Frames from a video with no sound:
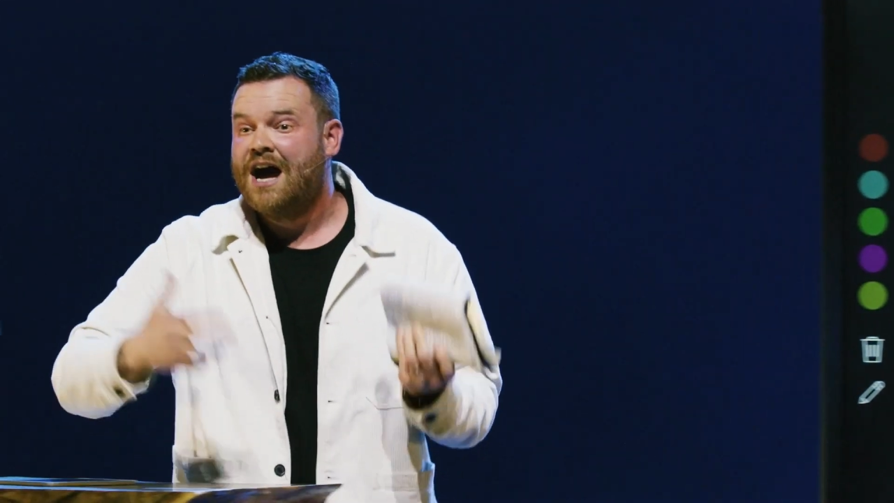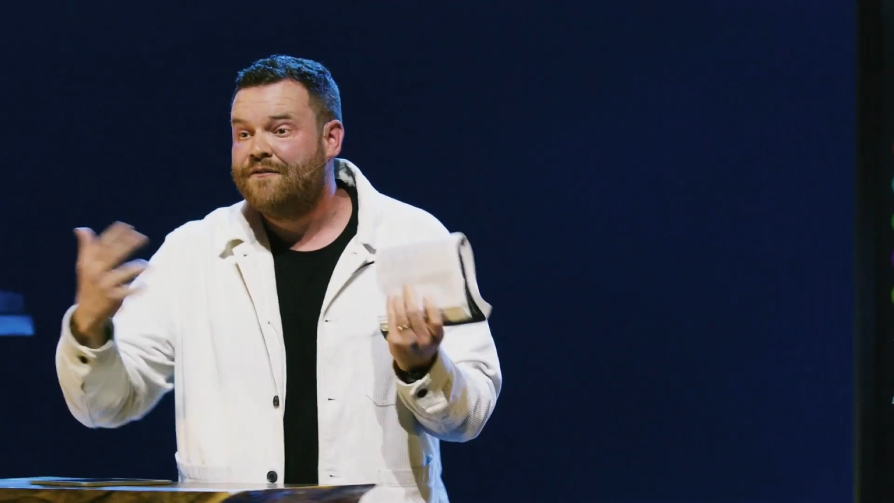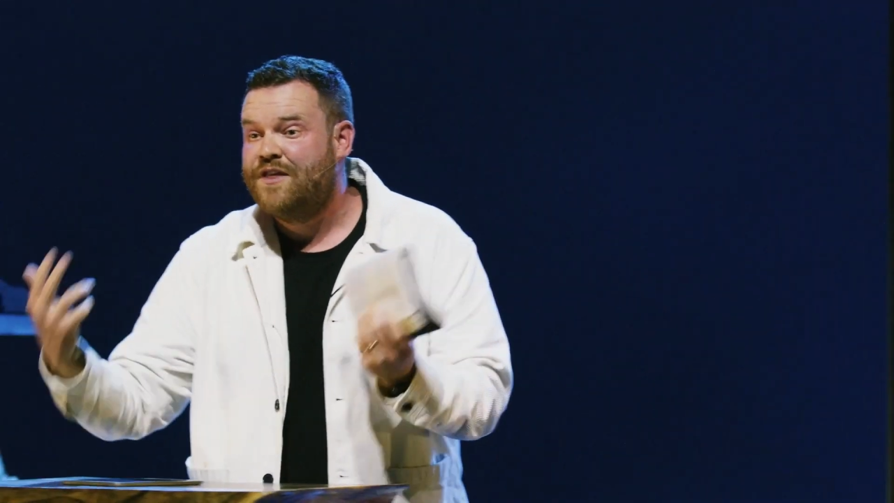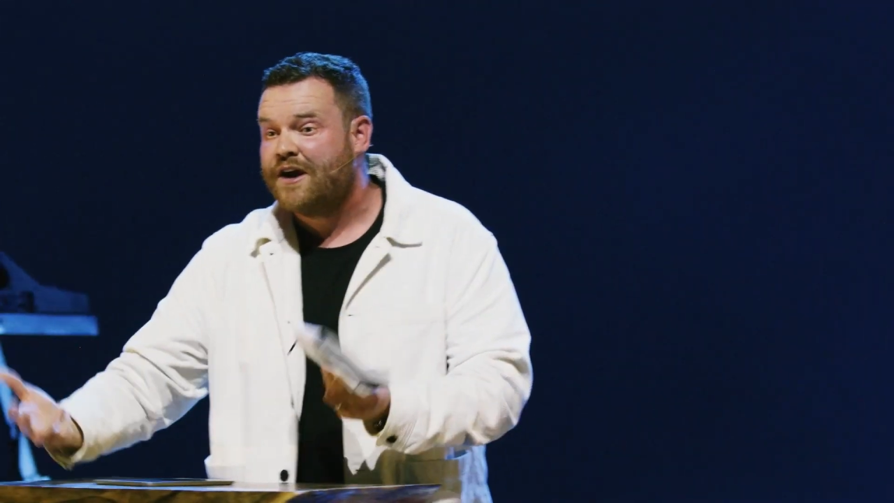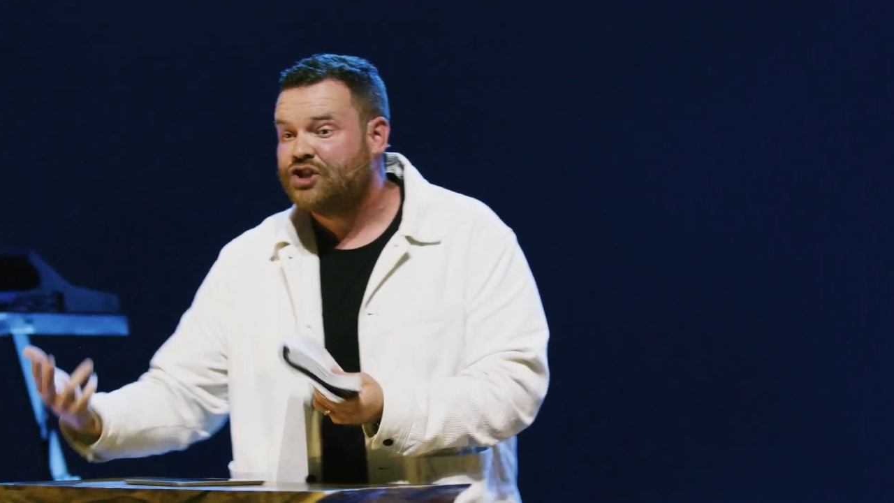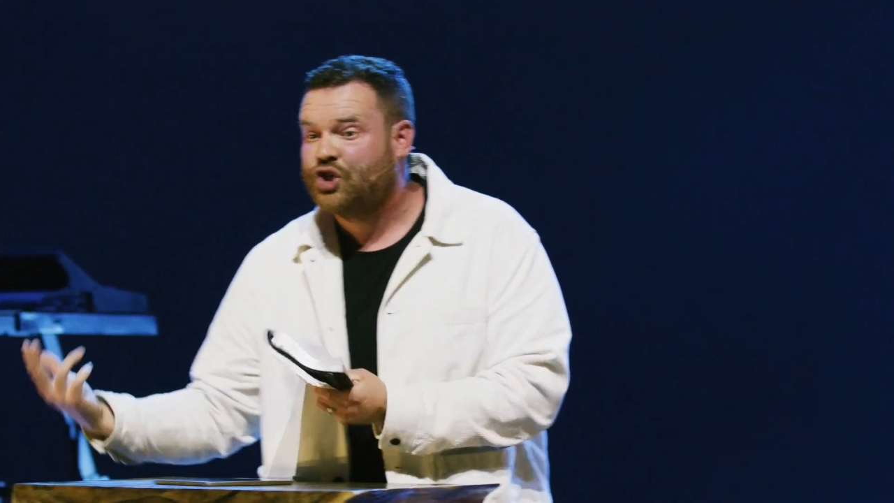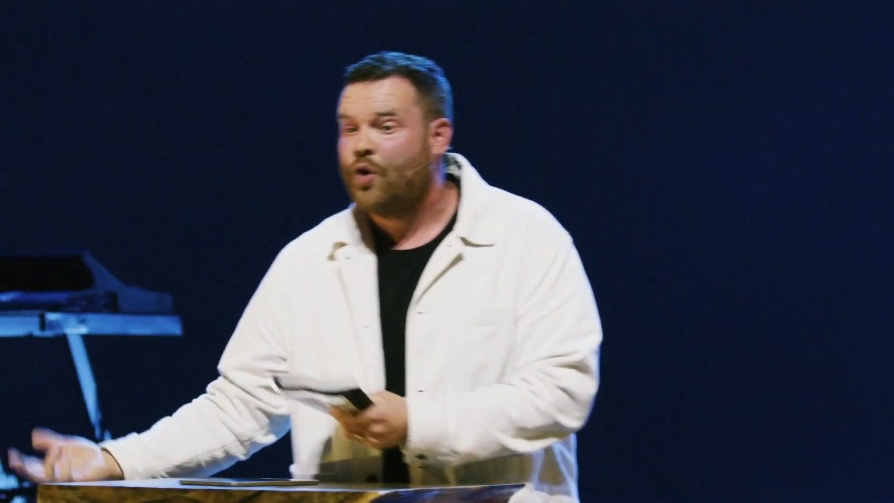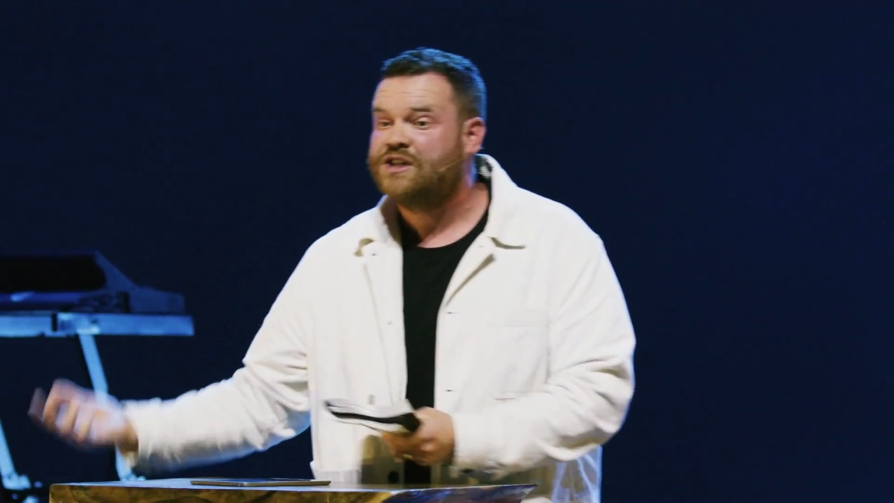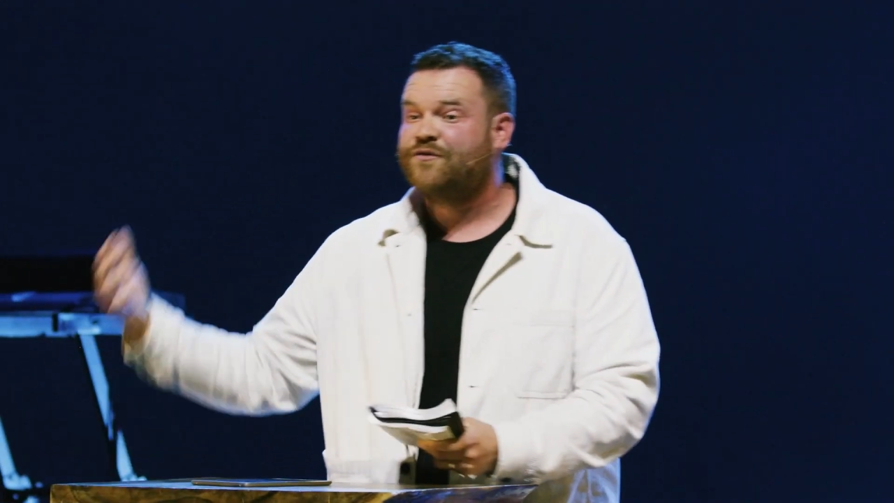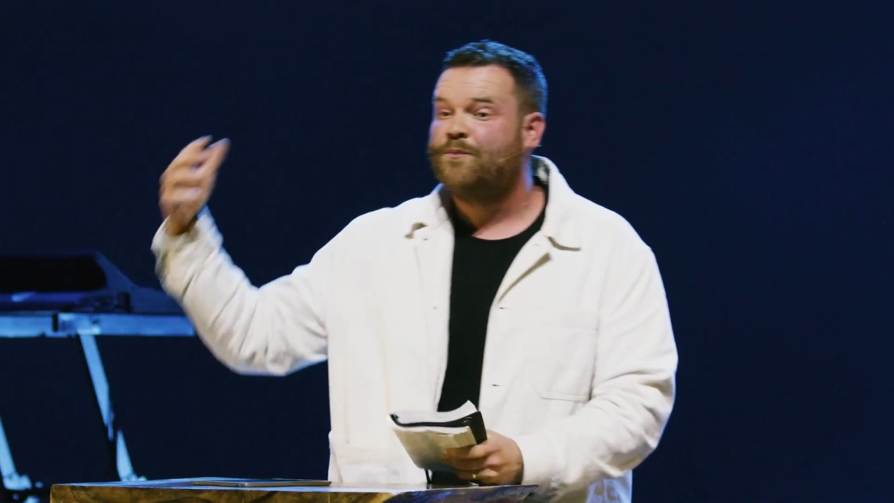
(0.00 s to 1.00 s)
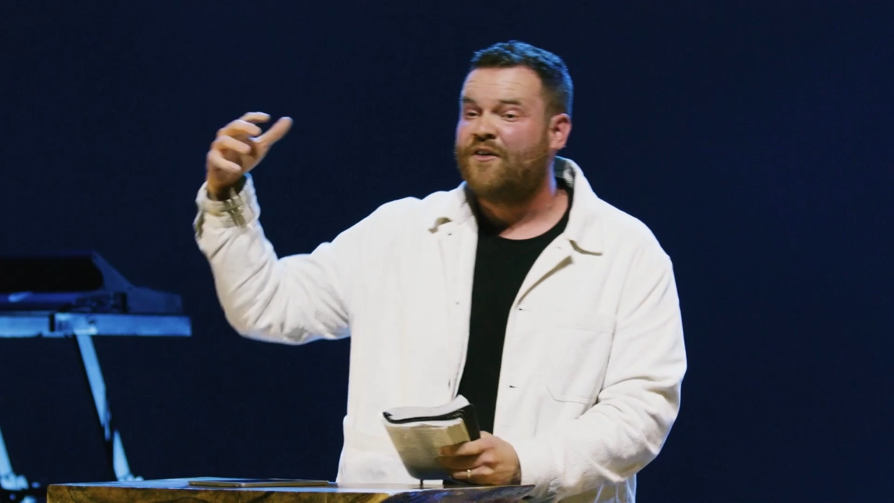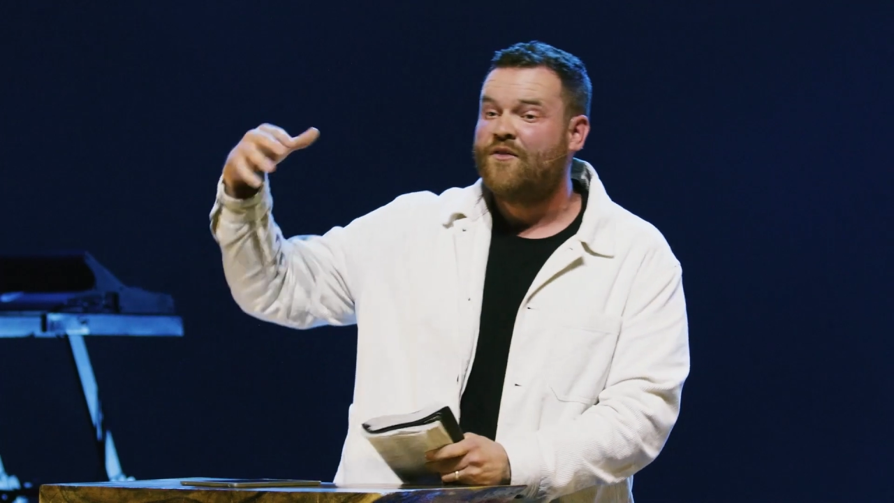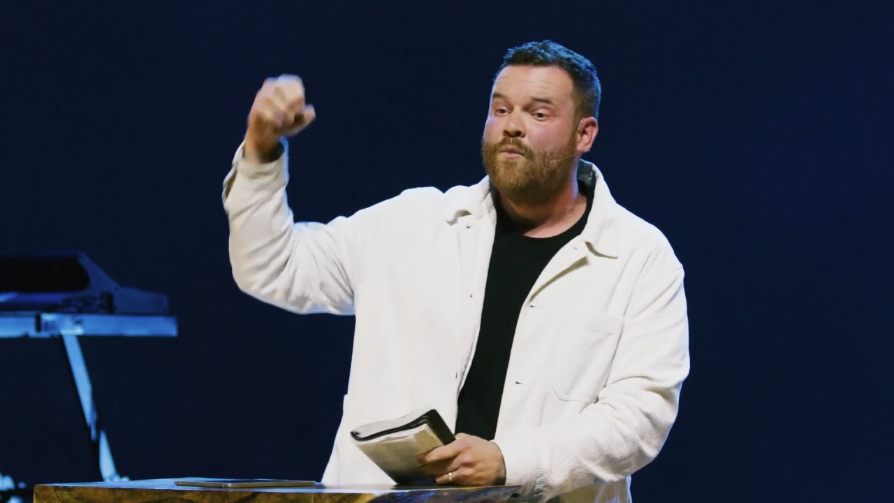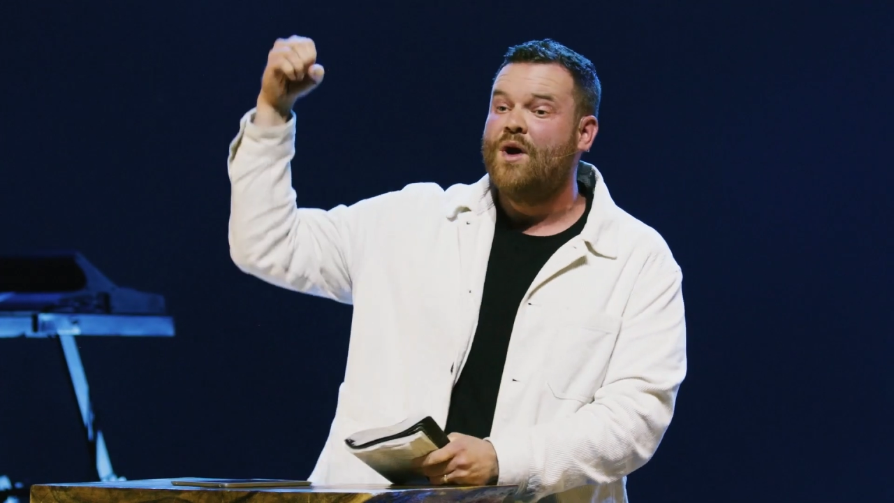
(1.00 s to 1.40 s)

of their choice from